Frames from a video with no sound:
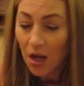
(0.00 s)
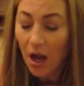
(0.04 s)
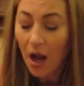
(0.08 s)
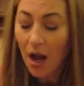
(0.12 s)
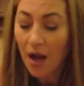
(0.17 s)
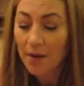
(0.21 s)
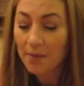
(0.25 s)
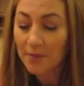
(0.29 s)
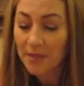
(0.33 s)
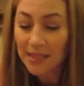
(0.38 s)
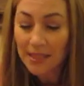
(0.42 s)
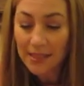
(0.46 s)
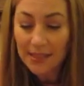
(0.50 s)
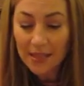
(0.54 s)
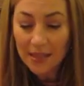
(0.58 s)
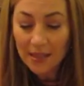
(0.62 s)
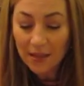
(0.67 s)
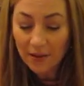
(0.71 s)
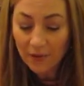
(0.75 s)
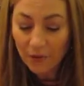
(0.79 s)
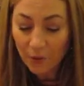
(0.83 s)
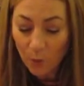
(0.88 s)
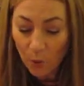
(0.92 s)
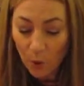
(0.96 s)
CC
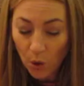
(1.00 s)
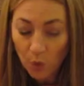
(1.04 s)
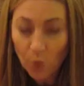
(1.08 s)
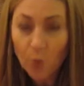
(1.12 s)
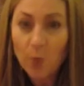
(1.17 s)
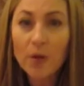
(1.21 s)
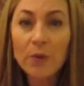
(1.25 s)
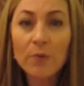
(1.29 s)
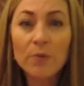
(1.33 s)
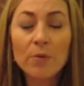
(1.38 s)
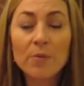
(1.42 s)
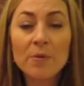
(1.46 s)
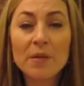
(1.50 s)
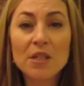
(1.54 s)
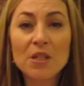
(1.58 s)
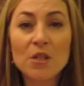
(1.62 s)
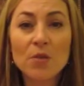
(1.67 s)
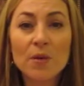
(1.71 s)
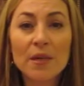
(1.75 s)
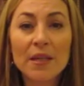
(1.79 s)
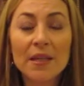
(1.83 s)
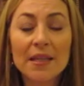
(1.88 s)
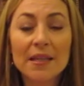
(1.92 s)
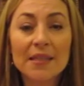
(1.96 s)
Livermore, we will be
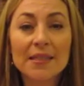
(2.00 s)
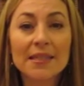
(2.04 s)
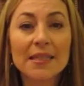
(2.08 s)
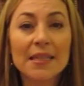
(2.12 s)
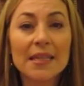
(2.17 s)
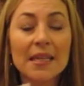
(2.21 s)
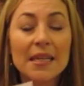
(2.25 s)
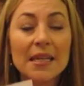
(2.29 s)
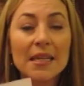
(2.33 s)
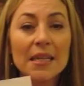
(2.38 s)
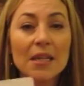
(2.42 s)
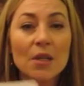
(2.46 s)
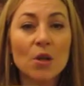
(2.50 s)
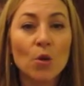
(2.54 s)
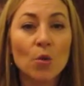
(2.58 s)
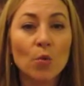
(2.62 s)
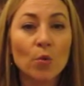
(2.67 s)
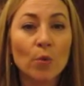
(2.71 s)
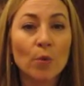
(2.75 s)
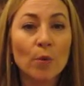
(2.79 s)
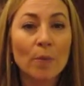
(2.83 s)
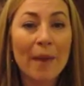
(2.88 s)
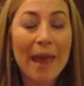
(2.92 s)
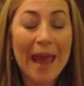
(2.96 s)
doing this in
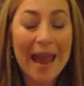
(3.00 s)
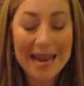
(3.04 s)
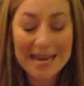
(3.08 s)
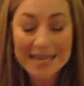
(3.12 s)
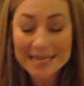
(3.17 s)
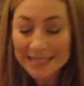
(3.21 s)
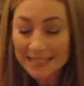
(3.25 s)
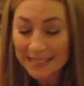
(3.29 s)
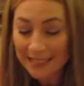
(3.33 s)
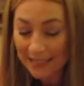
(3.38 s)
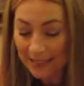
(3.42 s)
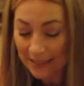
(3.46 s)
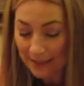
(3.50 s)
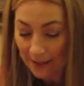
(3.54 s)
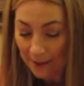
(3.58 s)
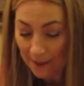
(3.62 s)
room 8,